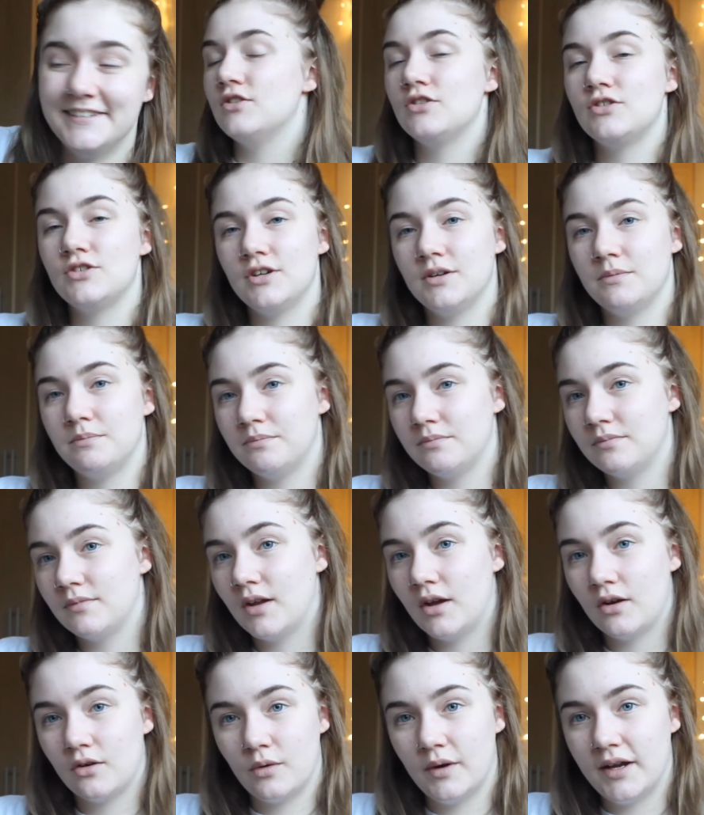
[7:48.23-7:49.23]
Just a
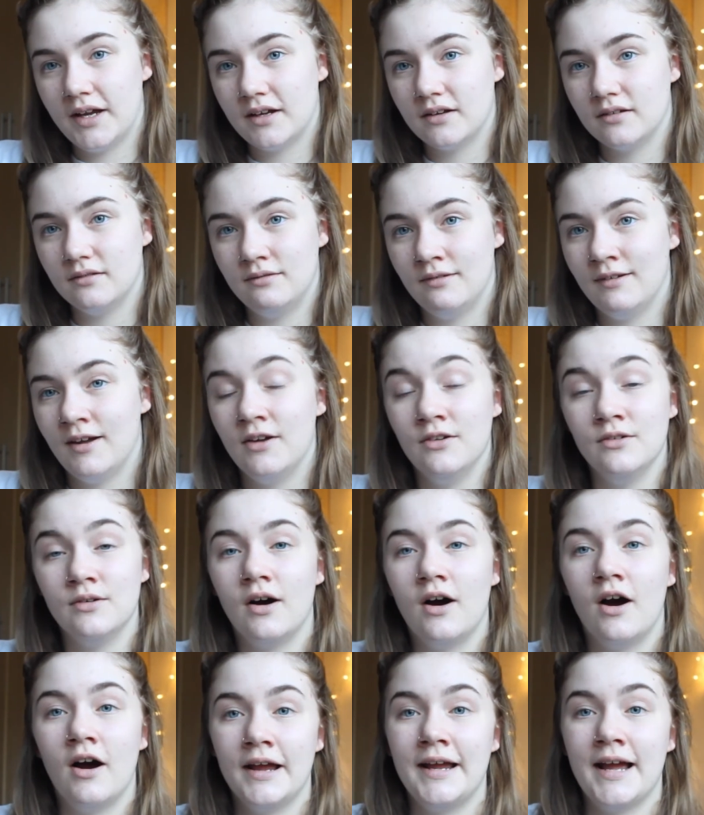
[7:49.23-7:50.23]
quick no,
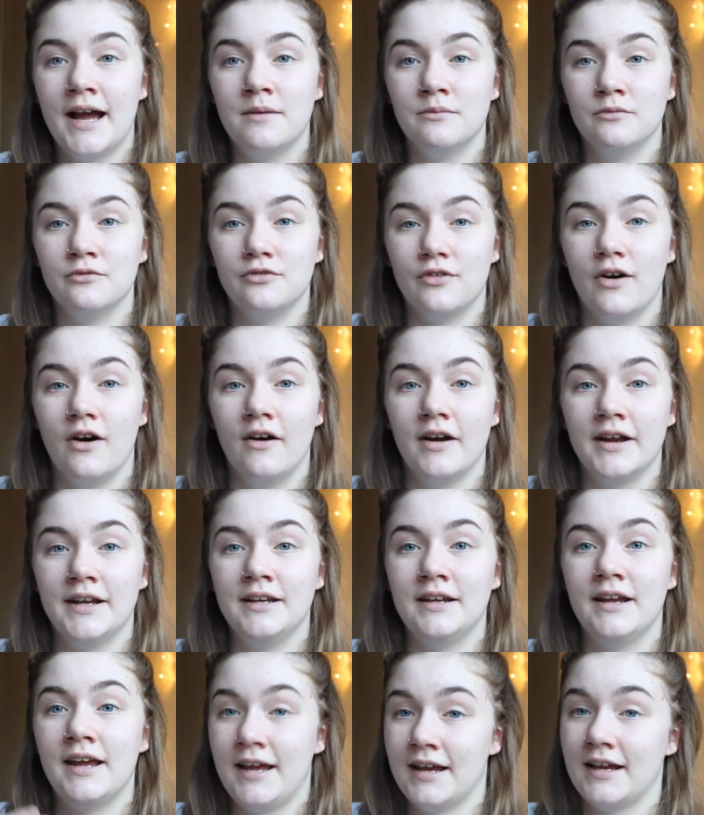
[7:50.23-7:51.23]
I am
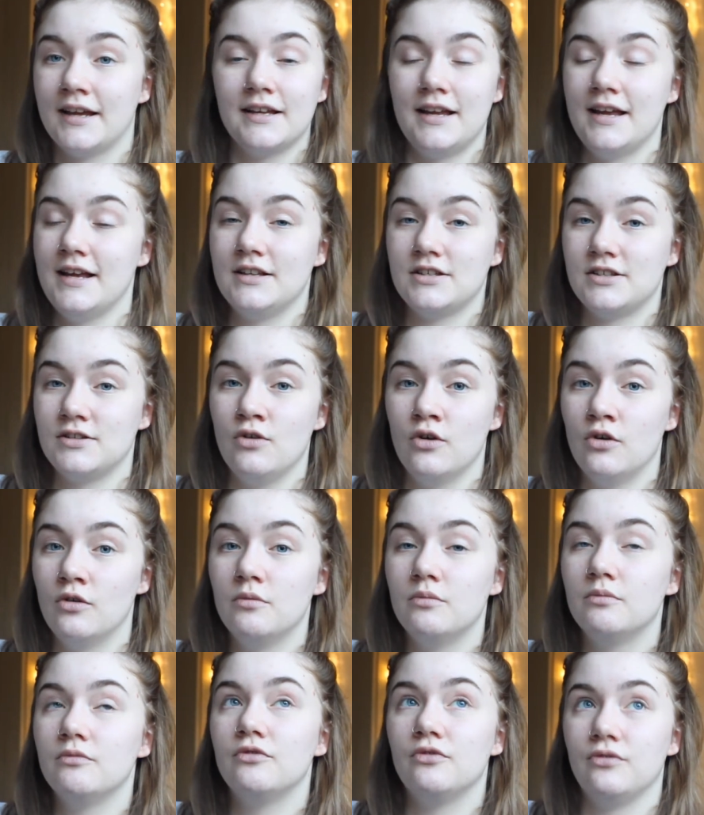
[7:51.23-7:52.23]
fine. It's
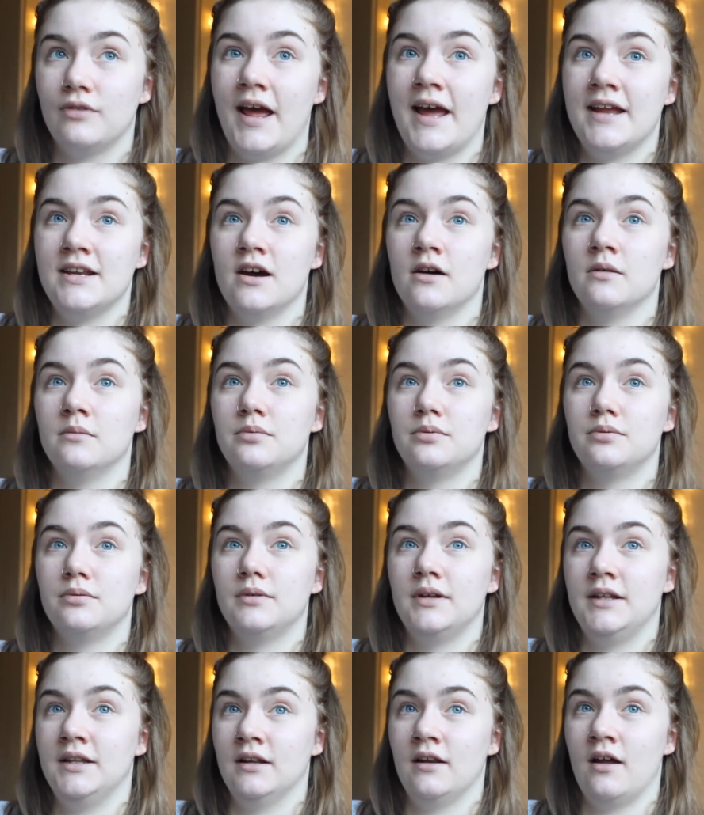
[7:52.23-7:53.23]
not flared up
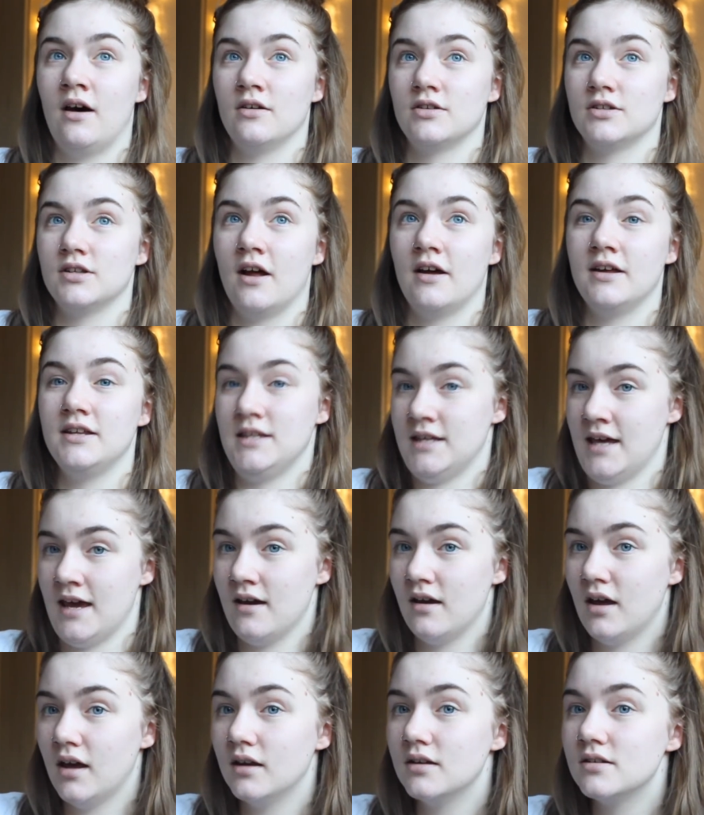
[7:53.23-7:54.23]
in the last like
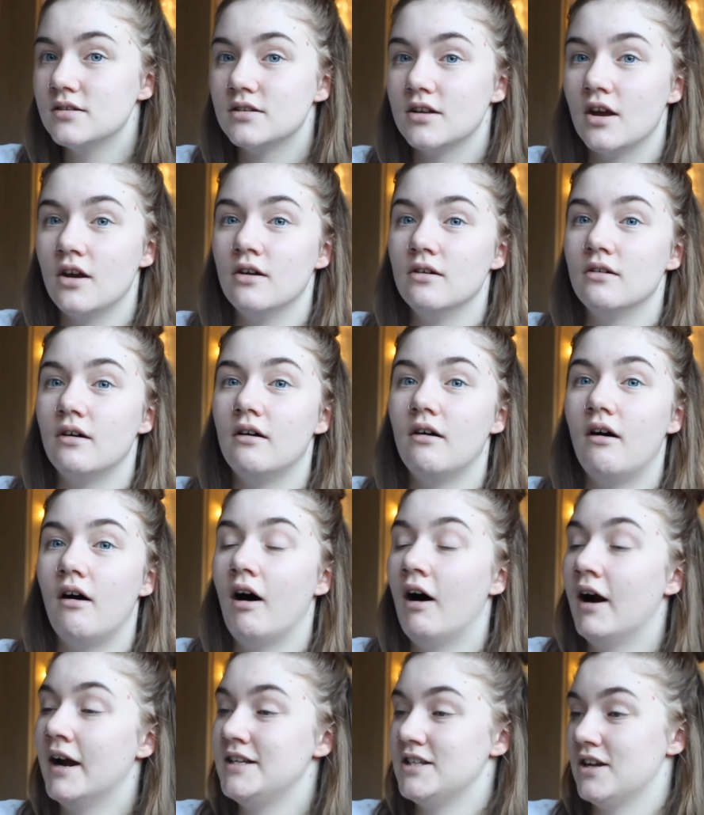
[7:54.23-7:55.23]
year, so
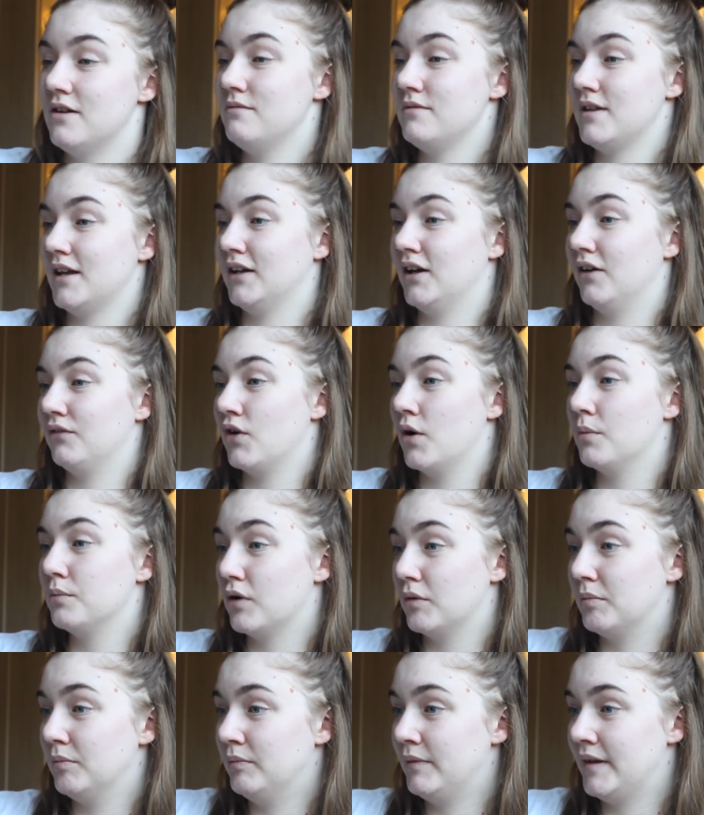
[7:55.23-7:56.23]
I don't think I've got a
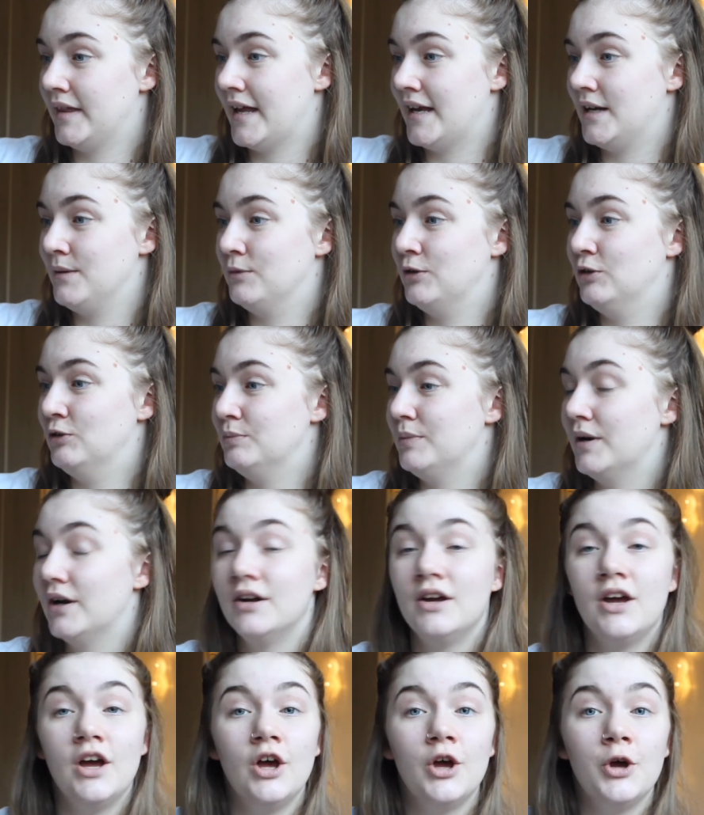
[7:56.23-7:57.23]
problem with it anymore, but
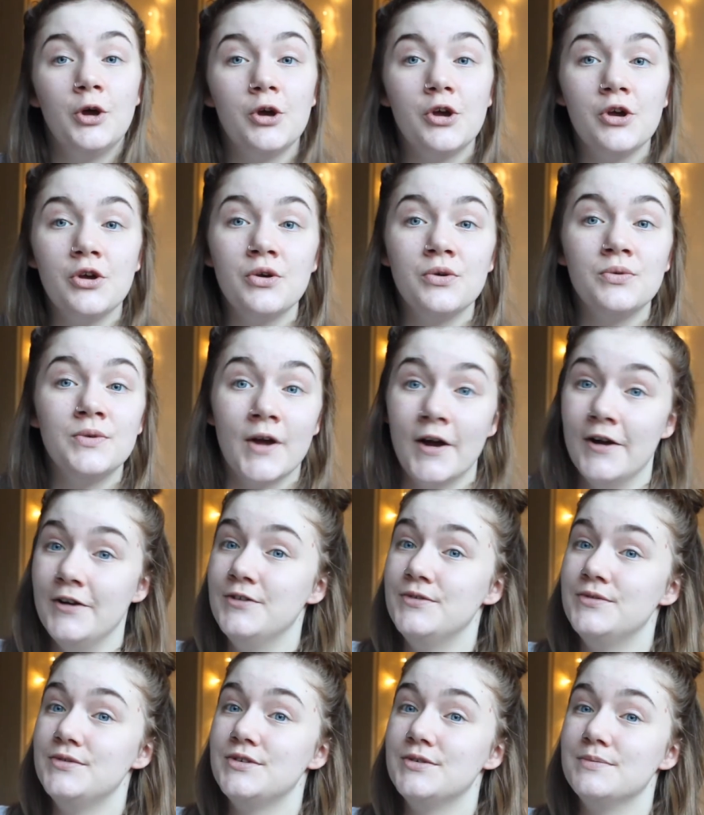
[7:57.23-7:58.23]
who
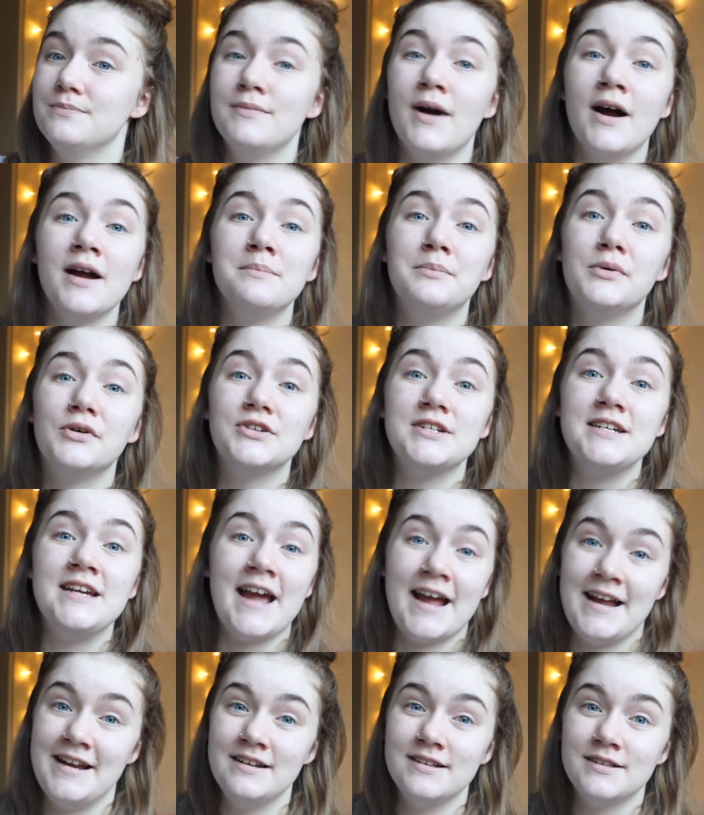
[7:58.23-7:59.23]
knows? My body
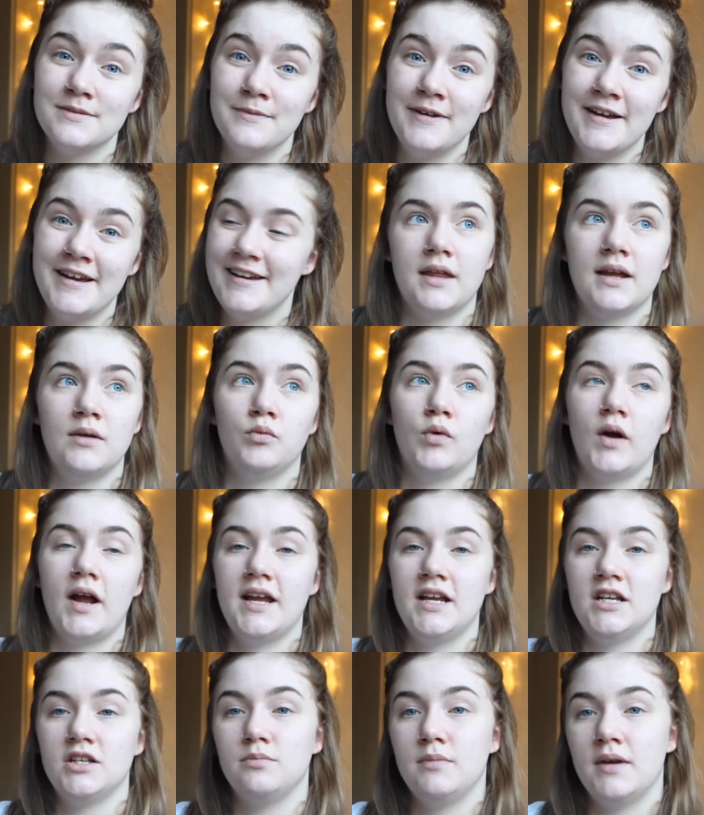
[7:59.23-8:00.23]
hates me. They
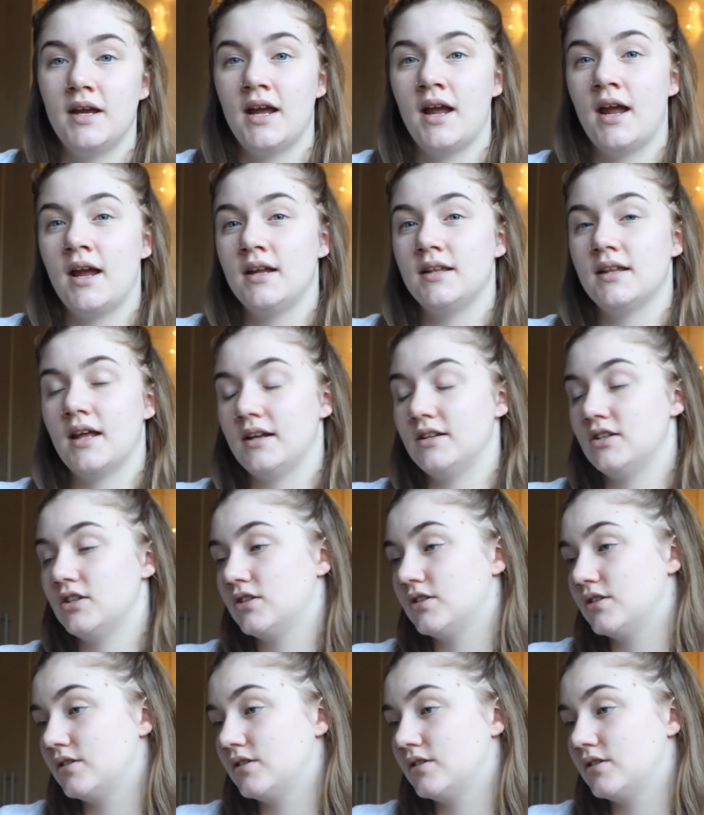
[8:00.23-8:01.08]
weighed me, they